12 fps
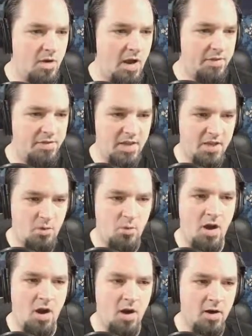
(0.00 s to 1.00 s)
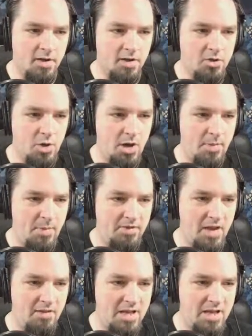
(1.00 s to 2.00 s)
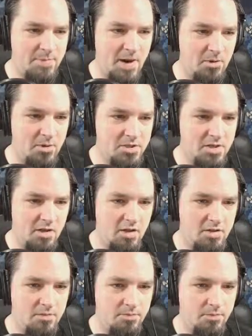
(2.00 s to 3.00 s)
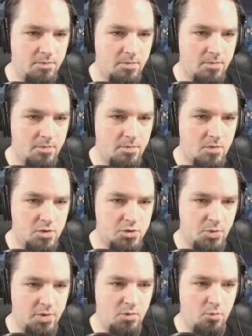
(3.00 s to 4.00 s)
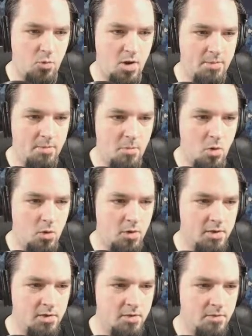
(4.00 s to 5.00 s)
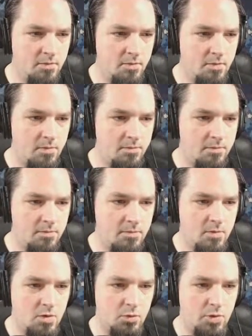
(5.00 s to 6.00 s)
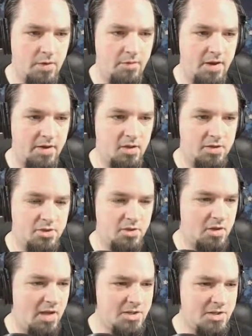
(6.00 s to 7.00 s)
I think we are going to try and make that last power cell. So we need 1 more creep vine cluster. Gosh